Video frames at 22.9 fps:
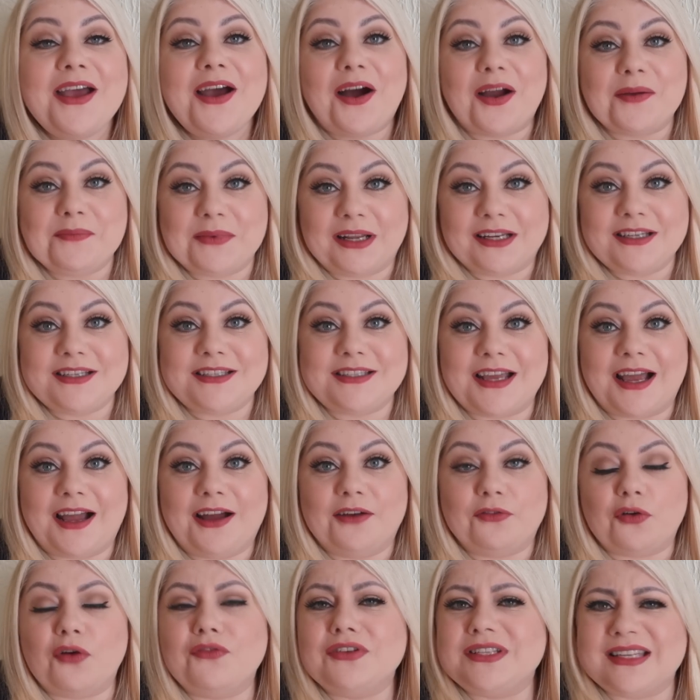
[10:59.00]
I managed to
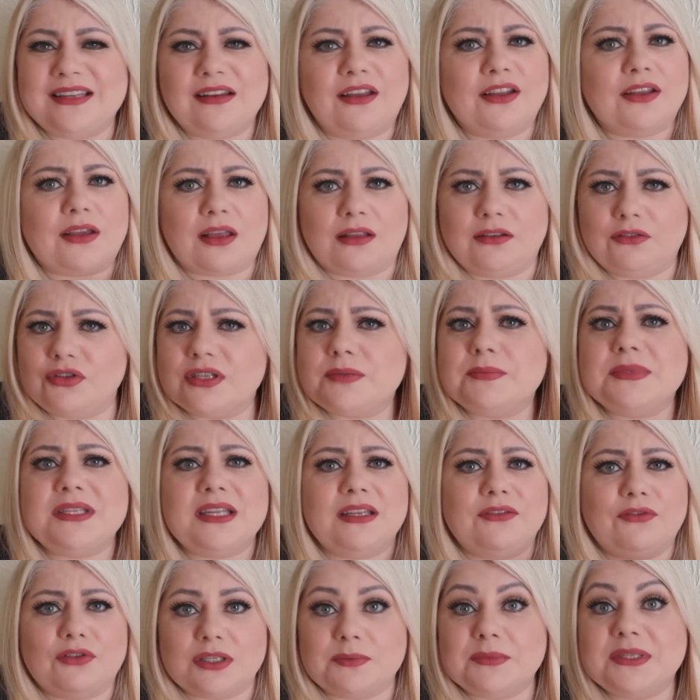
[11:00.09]
have, obviously, like Christmas
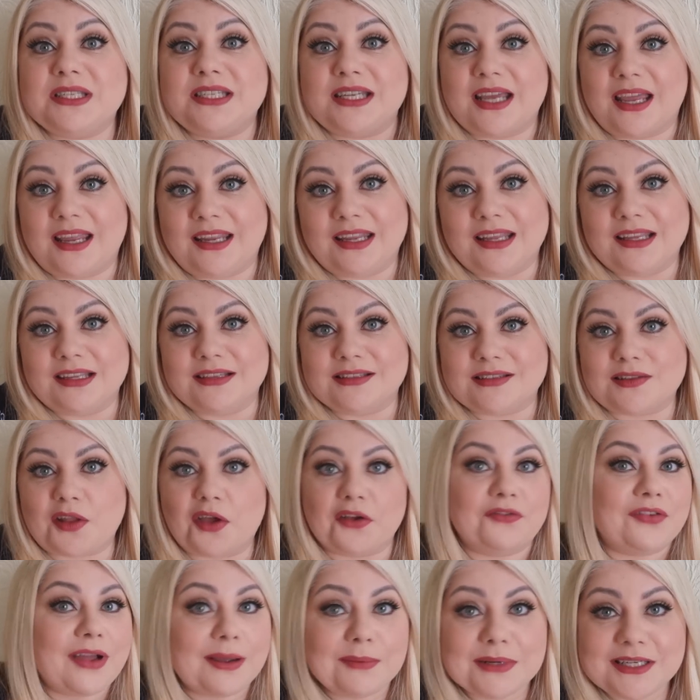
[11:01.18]
Eve, Christmas Day is
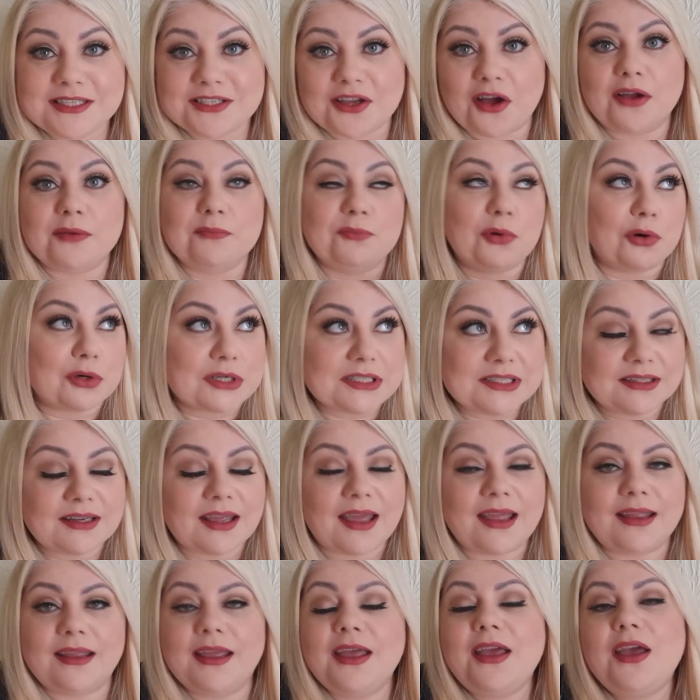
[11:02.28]
like family time, Boxing
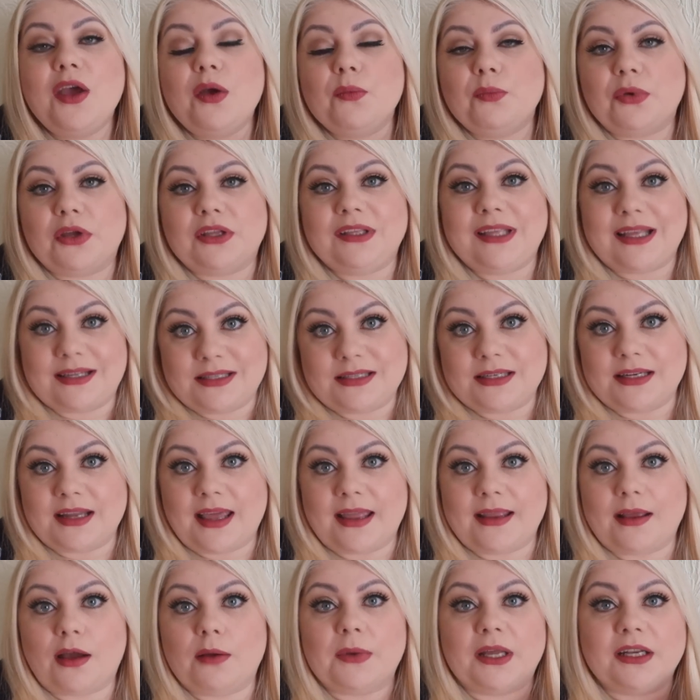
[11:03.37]
Day. But
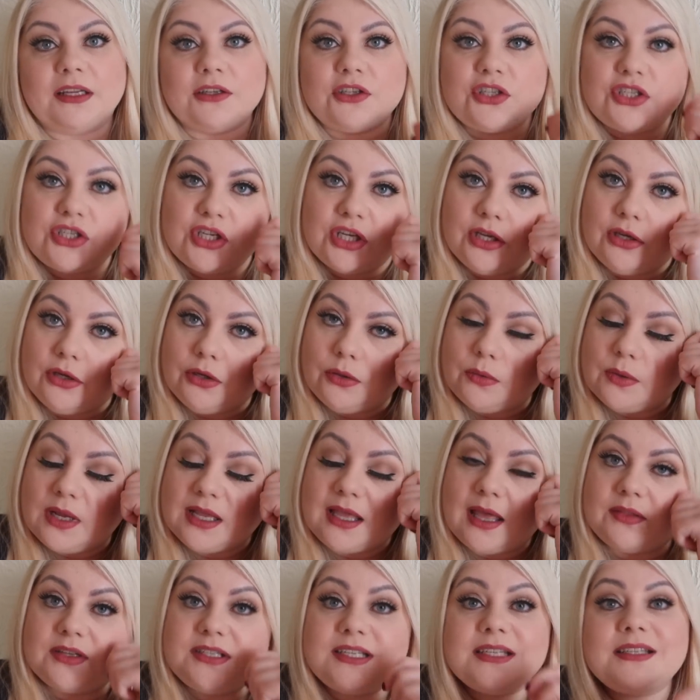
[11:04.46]
yesterday I managed to
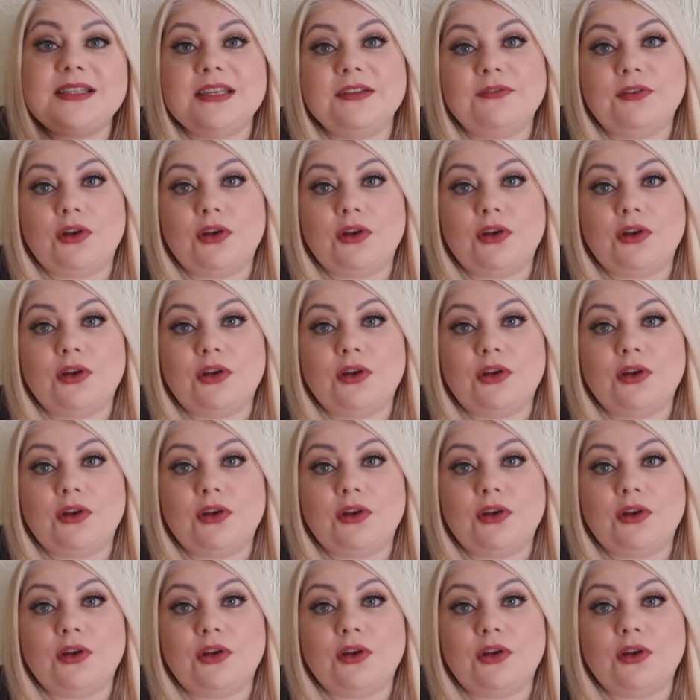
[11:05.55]
get the Disney